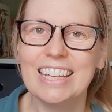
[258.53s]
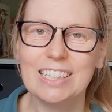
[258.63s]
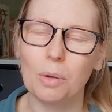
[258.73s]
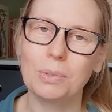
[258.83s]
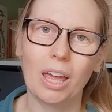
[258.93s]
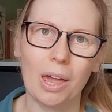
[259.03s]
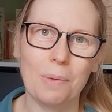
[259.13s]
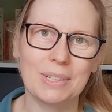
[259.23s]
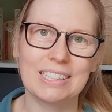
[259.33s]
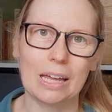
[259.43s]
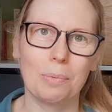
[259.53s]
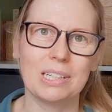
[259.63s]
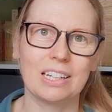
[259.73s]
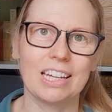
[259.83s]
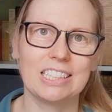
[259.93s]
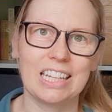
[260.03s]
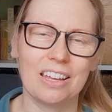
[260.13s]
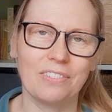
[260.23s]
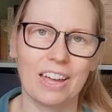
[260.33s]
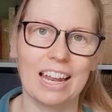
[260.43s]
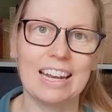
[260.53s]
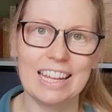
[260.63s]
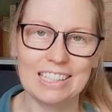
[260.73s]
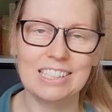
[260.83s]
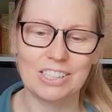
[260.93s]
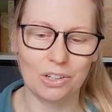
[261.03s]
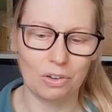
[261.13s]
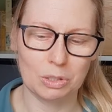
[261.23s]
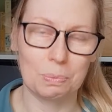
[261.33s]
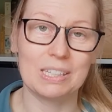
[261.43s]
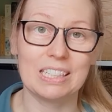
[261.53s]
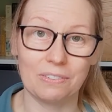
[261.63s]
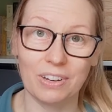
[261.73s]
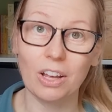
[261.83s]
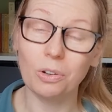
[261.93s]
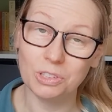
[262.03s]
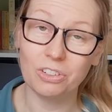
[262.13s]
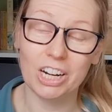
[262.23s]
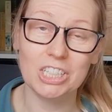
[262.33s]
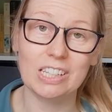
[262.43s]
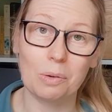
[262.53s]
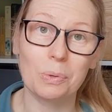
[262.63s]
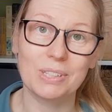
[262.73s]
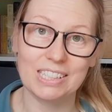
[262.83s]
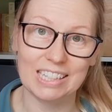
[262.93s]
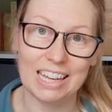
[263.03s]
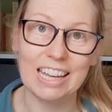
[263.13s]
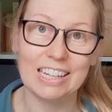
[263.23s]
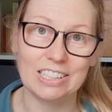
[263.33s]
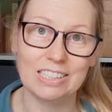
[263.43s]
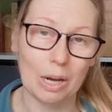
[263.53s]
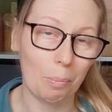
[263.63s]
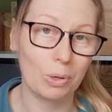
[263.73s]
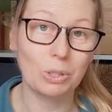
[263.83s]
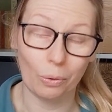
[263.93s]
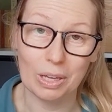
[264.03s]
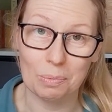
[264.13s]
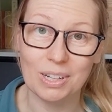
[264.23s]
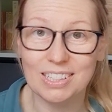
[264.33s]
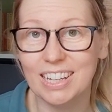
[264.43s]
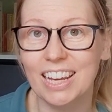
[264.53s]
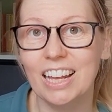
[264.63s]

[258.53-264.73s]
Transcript: Sometimes examiners like to give a list of specific alterations they want to see as a separate document